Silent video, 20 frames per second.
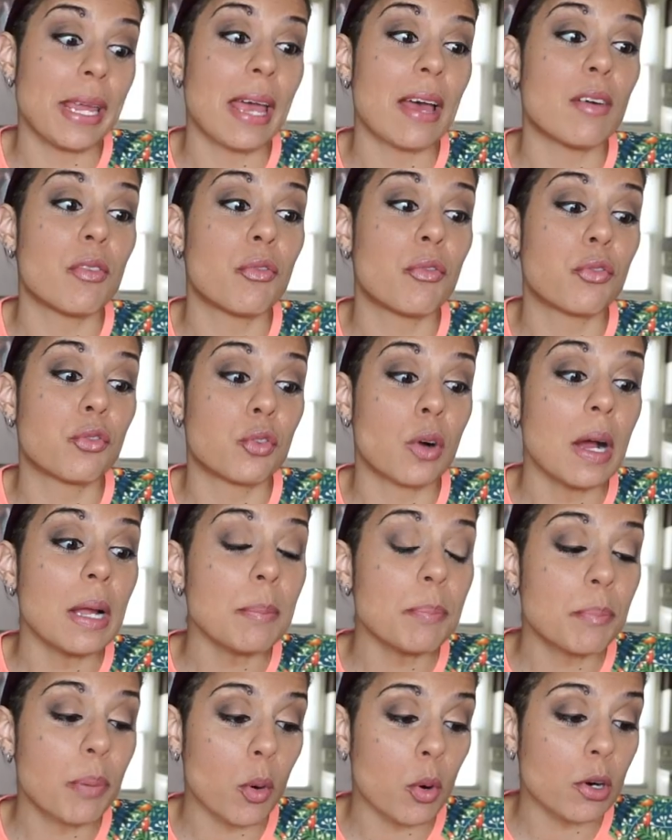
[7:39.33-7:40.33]
we have
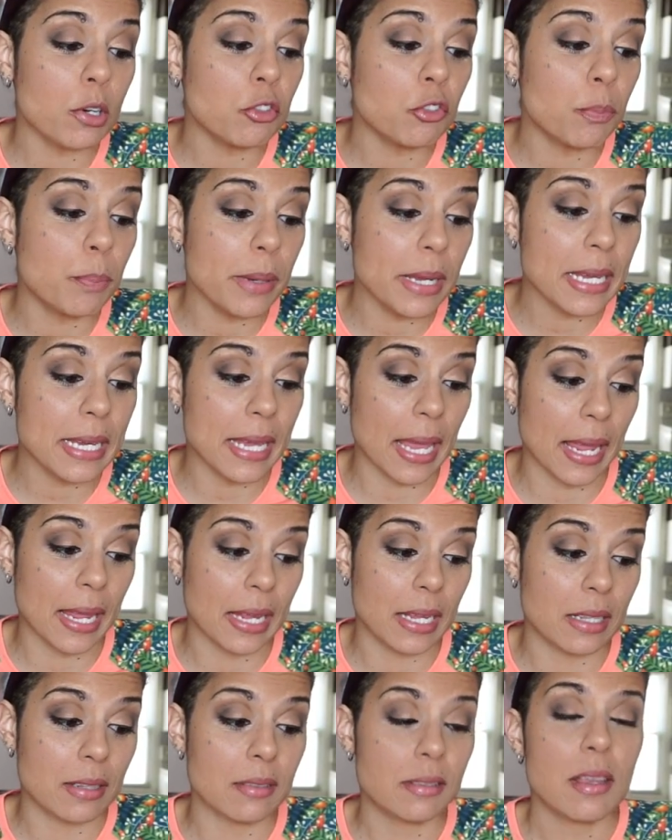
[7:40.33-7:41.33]
Front Porch
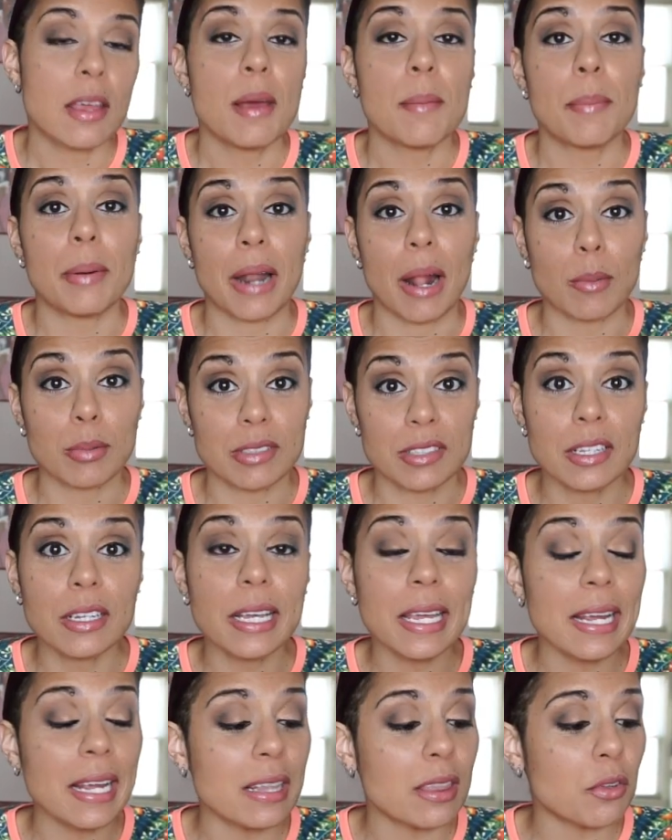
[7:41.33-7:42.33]
Pecans, but I was
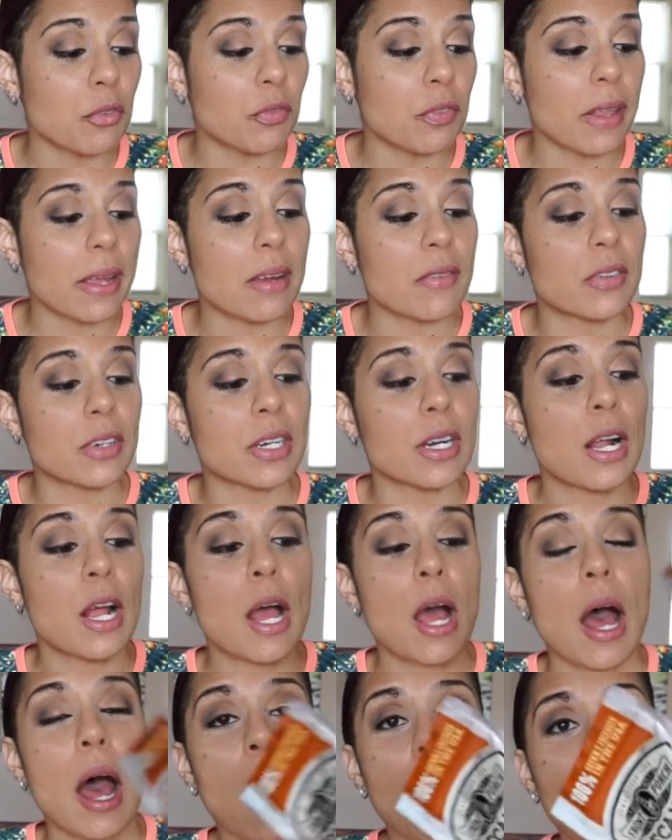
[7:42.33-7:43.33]
looking at the
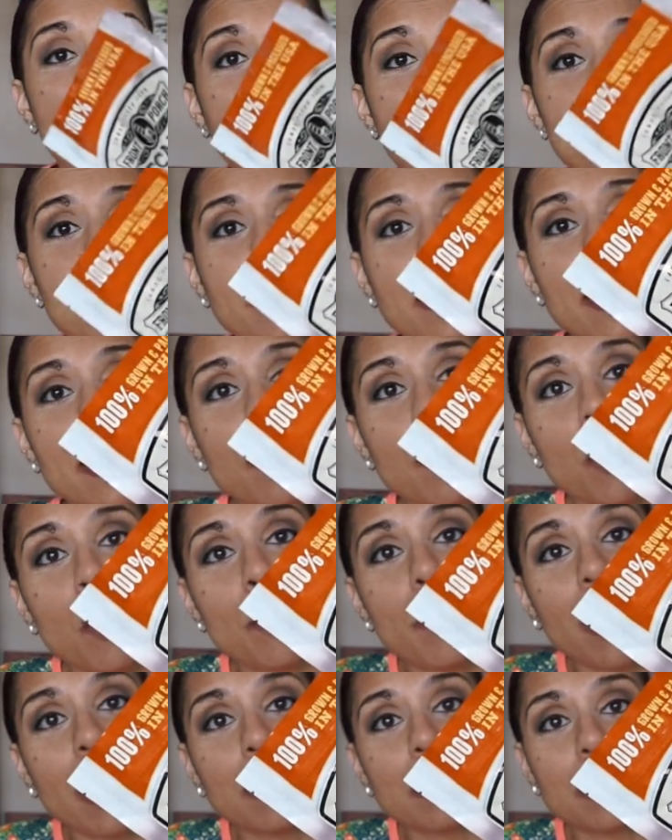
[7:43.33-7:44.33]
flavor,
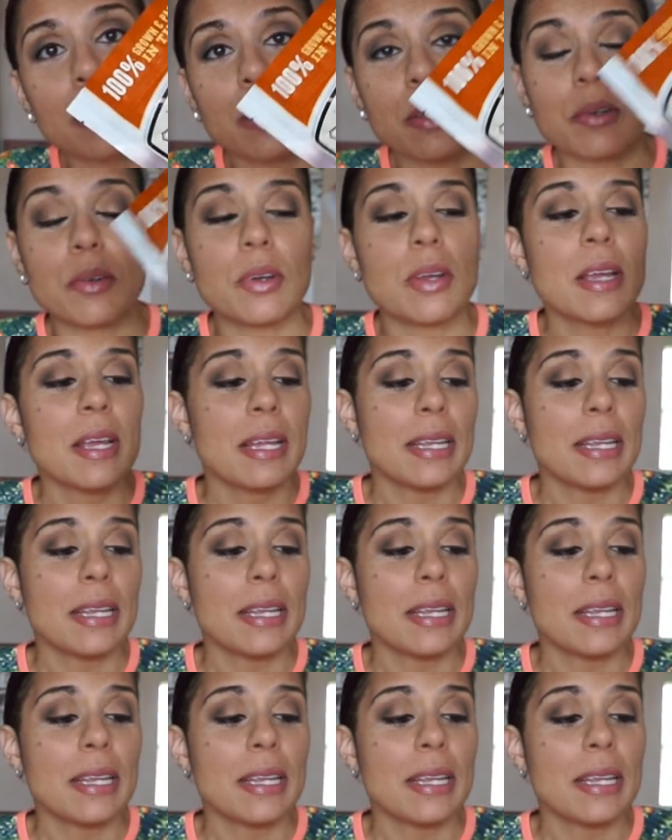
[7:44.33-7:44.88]
habanero barbecue.